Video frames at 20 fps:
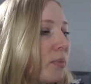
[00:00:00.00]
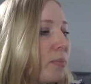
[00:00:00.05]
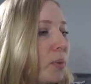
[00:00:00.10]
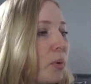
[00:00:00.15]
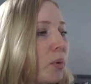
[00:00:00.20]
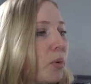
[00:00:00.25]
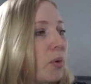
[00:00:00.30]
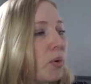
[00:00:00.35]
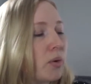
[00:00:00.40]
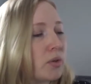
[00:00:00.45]

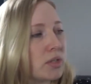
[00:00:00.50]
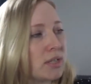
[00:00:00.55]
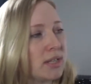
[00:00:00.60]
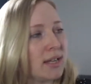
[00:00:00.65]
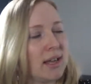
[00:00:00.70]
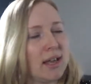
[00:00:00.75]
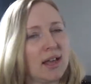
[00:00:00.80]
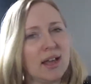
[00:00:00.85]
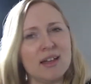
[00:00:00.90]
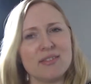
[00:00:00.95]
bought
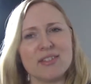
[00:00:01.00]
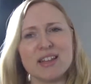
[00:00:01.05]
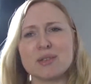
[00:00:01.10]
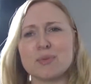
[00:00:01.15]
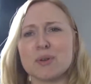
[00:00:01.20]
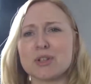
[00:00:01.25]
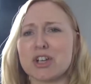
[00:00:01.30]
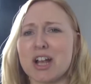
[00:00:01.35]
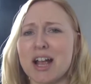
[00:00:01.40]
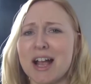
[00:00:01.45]

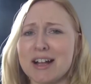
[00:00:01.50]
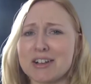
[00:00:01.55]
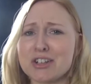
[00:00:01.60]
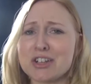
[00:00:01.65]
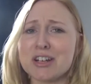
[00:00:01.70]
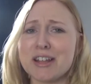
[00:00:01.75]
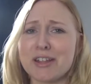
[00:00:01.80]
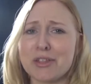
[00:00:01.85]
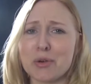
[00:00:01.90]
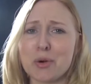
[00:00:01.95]
this, which I
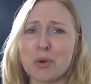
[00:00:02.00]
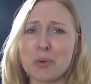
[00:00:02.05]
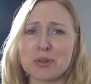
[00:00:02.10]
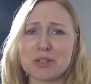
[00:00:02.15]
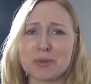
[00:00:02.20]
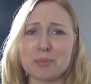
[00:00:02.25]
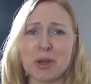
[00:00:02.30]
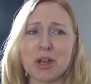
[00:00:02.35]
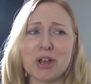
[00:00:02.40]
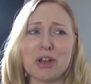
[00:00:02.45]
actually thought
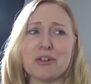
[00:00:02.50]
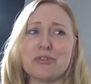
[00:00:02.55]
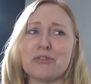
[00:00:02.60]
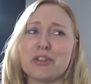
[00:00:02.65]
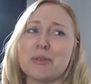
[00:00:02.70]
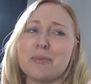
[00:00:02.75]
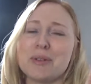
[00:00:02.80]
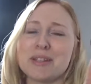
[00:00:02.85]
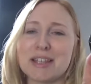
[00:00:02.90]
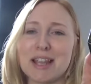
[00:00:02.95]
was a
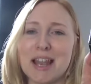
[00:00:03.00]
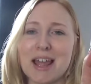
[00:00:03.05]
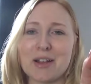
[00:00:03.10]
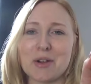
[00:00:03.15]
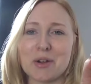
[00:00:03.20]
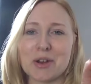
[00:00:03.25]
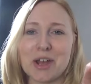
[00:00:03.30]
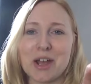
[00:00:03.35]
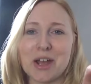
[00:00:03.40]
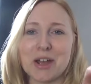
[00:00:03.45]
perfume until I
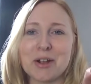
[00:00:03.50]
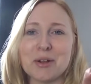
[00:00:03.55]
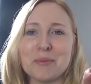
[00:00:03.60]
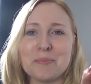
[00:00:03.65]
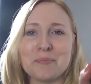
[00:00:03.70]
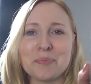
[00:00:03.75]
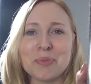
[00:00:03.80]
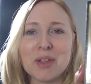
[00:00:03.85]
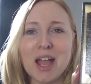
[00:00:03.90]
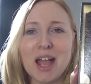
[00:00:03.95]
got it
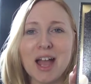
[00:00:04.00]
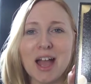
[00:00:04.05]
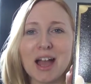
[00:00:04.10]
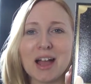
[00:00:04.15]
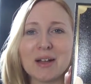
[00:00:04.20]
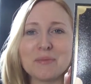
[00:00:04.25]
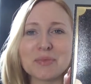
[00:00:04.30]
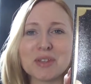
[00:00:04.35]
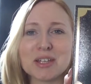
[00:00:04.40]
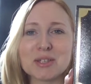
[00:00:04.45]
home.
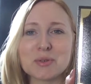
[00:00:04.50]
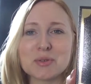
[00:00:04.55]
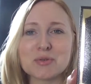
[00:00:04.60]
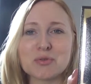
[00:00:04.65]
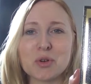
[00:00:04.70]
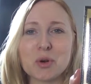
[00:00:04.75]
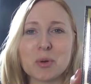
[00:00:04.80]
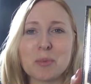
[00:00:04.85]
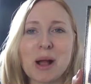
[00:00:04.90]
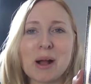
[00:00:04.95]
This was
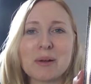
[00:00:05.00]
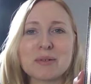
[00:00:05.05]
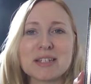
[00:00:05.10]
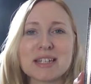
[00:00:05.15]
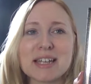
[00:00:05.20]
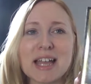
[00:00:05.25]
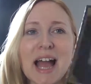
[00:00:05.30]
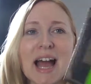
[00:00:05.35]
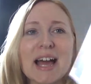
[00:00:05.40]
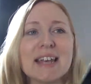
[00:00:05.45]
£4
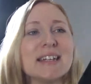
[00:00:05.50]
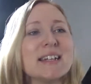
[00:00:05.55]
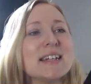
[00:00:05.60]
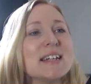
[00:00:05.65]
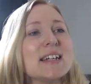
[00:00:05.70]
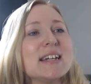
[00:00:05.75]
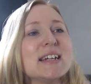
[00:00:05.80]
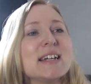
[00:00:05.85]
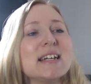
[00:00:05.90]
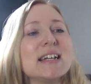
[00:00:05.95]
again
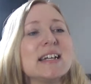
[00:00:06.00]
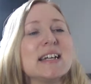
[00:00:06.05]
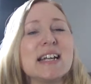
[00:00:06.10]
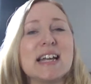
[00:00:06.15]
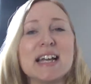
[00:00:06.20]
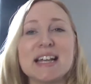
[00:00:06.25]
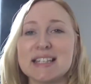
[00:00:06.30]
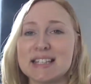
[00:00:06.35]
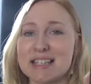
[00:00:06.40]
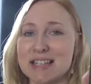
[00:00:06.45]

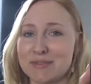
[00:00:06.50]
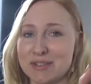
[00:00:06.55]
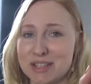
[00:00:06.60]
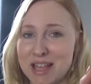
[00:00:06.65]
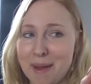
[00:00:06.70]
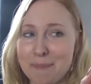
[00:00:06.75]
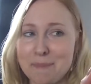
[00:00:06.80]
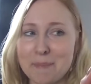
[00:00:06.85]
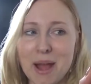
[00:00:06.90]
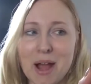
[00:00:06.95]
instead of
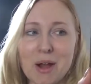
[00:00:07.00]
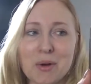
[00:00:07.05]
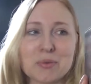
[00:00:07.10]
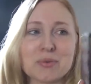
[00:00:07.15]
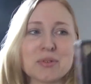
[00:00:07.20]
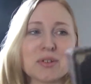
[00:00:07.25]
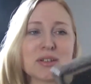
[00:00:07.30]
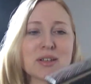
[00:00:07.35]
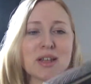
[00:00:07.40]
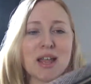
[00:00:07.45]

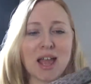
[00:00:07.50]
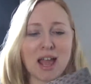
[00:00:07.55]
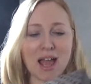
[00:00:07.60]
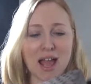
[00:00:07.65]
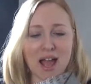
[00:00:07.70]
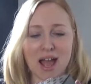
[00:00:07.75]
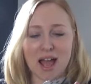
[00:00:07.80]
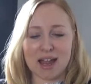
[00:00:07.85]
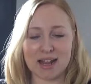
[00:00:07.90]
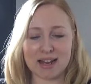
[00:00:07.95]
£10.
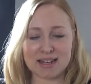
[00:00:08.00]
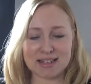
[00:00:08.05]
And I